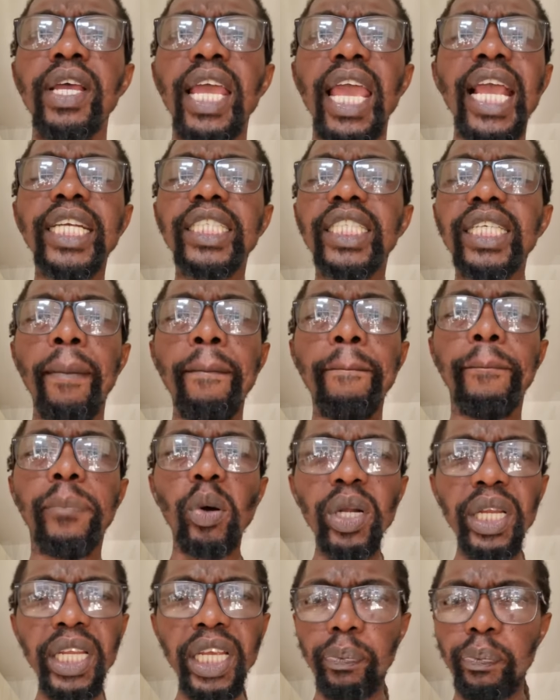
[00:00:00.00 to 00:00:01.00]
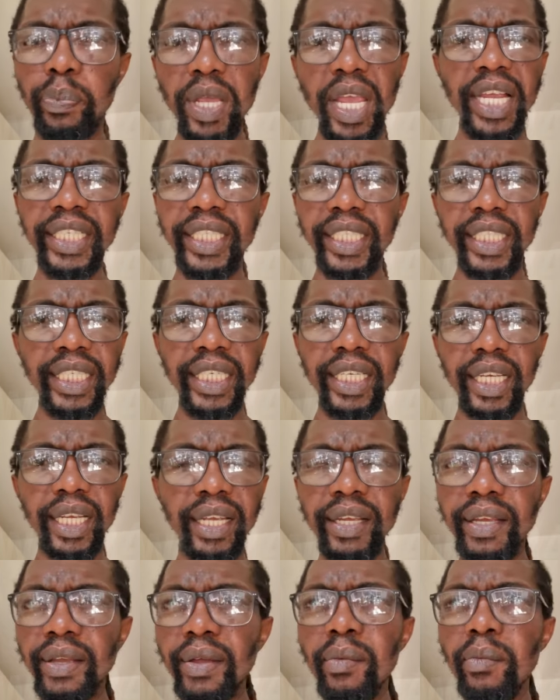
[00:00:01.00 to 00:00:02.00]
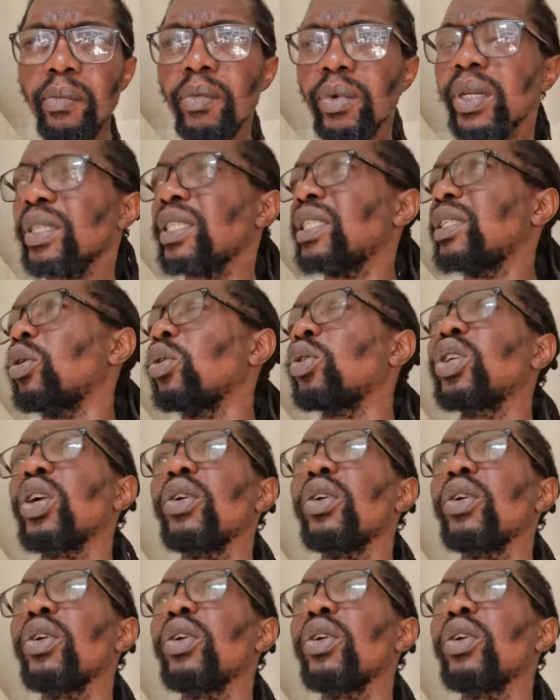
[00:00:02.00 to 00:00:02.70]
a shambolic PhD. Doctor